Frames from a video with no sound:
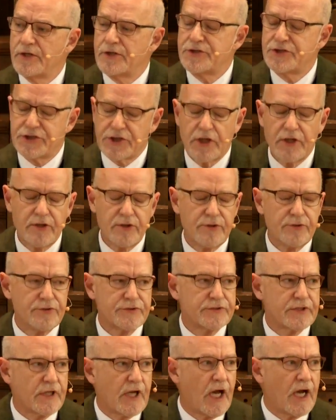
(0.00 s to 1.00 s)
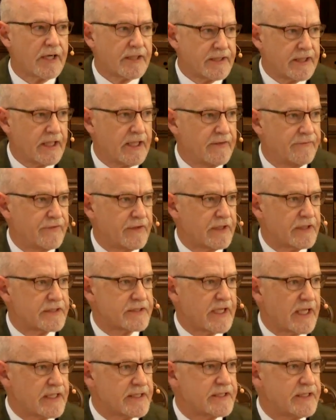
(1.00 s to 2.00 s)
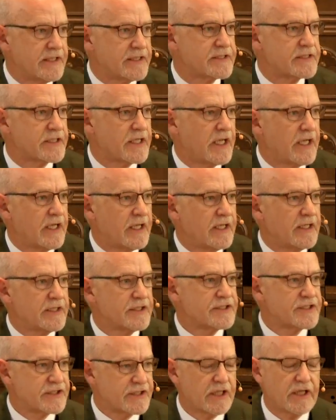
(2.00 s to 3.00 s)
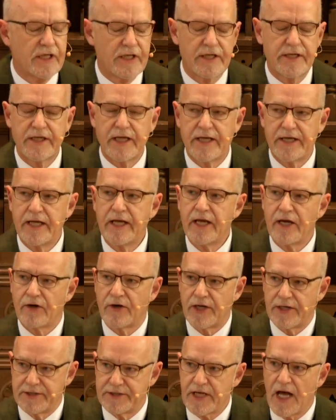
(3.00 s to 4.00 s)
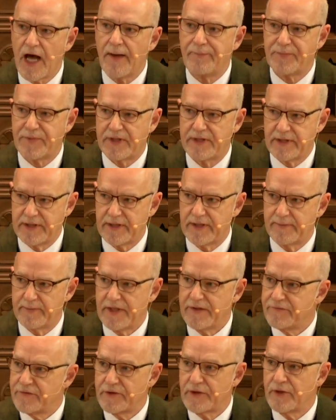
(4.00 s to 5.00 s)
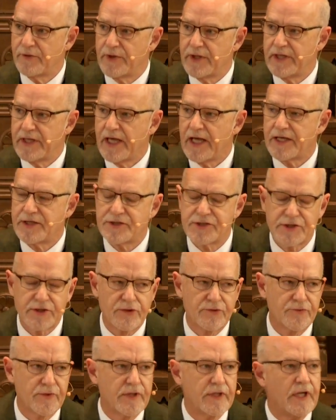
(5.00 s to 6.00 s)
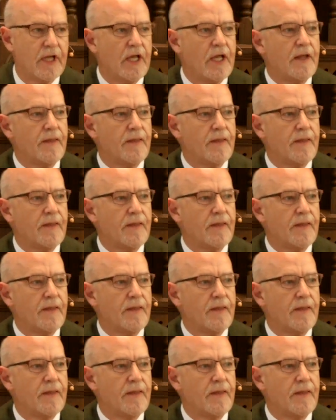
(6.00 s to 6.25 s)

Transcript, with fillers: chose Octavius as his son and heir, adopted him, even though he had children.